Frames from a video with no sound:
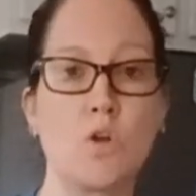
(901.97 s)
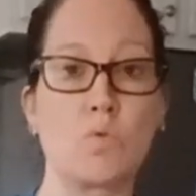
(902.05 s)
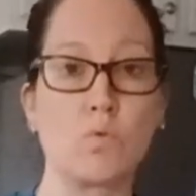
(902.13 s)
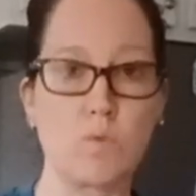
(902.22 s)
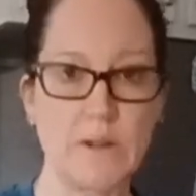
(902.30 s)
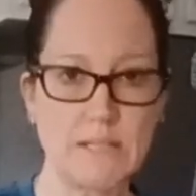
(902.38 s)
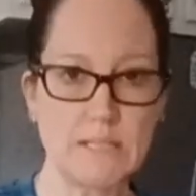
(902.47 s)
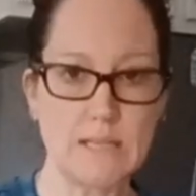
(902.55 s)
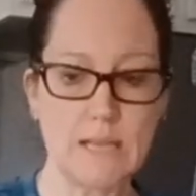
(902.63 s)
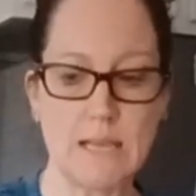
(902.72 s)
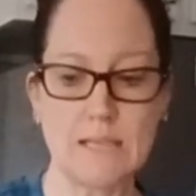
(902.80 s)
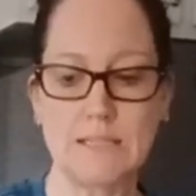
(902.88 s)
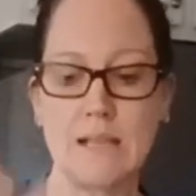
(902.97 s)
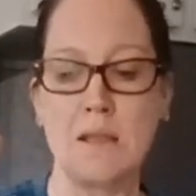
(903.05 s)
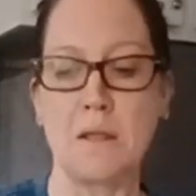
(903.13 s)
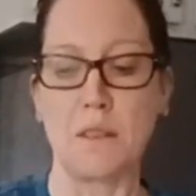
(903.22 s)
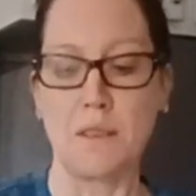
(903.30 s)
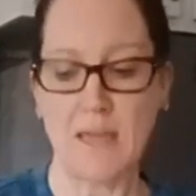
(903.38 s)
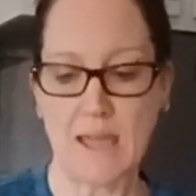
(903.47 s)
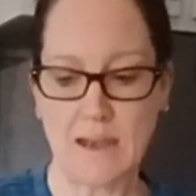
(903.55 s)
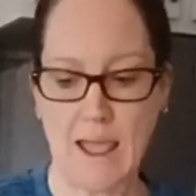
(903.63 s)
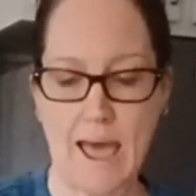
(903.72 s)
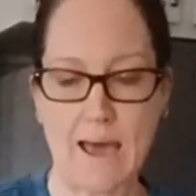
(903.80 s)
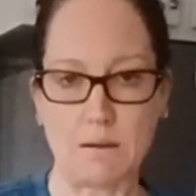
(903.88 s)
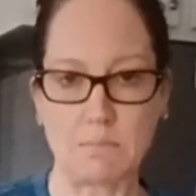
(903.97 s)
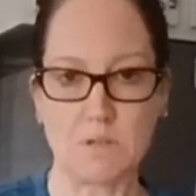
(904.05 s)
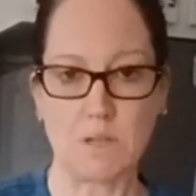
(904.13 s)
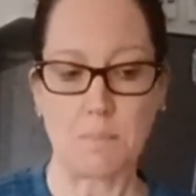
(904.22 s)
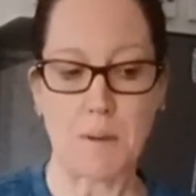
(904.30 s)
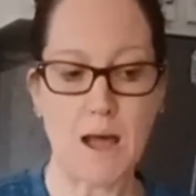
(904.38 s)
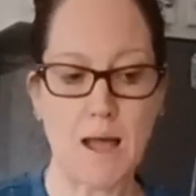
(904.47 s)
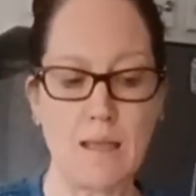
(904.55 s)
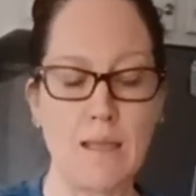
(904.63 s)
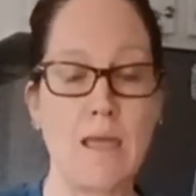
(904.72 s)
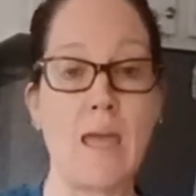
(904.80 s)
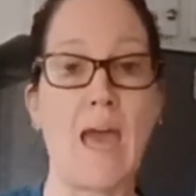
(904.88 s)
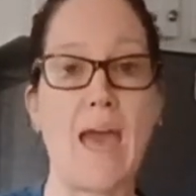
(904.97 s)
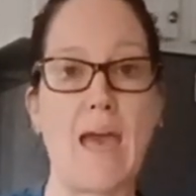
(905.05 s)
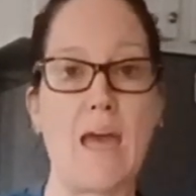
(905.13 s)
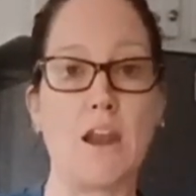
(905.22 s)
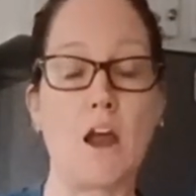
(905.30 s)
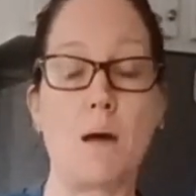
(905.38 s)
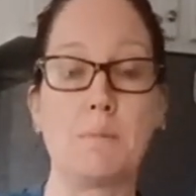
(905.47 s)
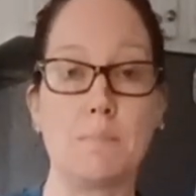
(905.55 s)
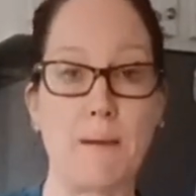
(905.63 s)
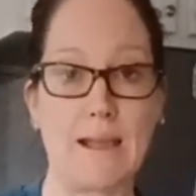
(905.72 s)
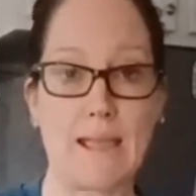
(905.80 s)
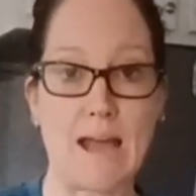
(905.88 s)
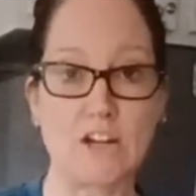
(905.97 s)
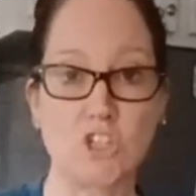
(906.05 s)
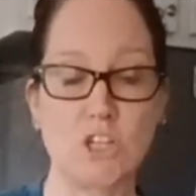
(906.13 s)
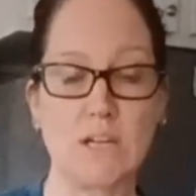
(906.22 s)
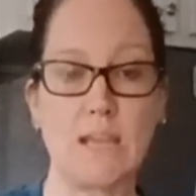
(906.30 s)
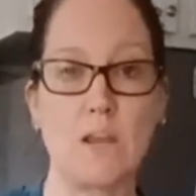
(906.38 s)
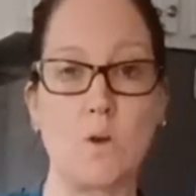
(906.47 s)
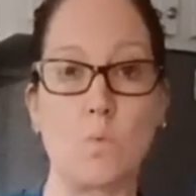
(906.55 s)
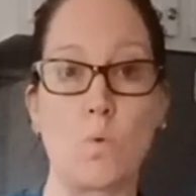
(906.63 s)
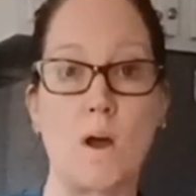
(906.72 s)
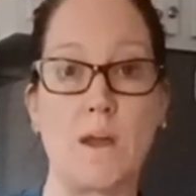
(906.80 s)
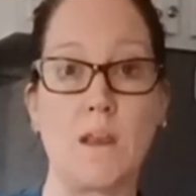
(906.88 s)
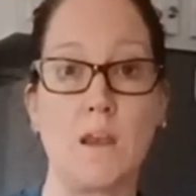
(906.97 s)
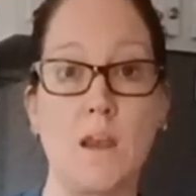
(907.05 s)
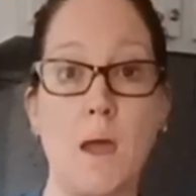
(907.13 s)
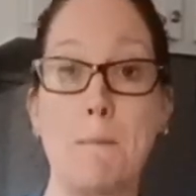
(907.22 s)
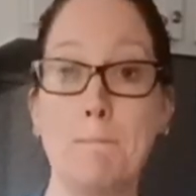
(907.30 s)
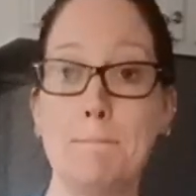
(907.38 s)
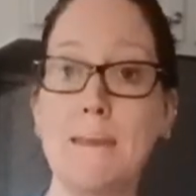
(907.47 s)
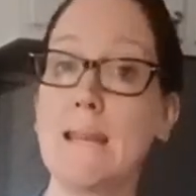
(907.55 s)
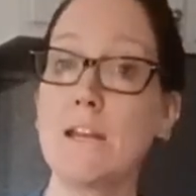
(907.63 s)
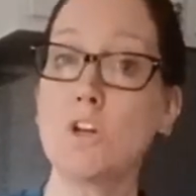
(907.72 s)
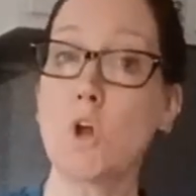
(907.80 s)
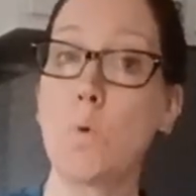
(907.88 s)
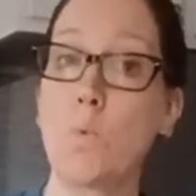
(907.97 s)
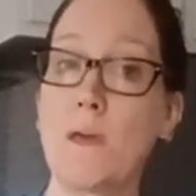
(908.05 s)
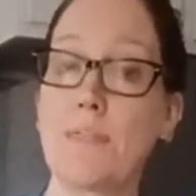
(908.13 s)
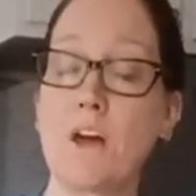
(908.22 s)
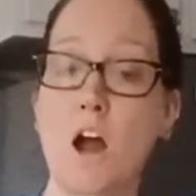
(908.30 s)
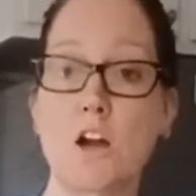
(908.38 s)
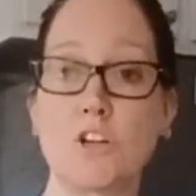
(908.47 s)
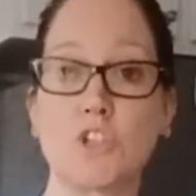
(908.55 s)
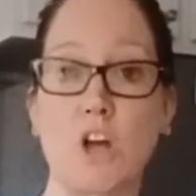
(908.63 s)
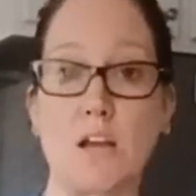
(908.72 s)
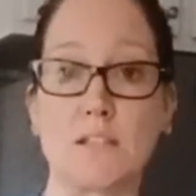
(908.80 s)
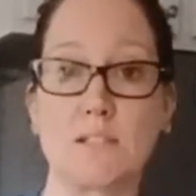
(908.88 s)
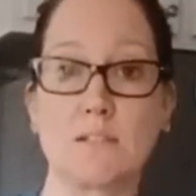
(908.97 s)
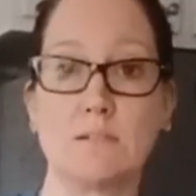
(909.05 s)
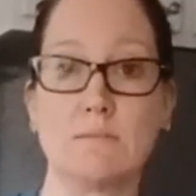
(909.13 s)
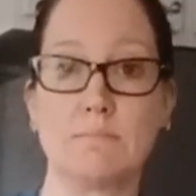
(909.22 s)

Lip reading: rinse these, then add them to the pot, and I'll be back at you in 1 minute with our sauce.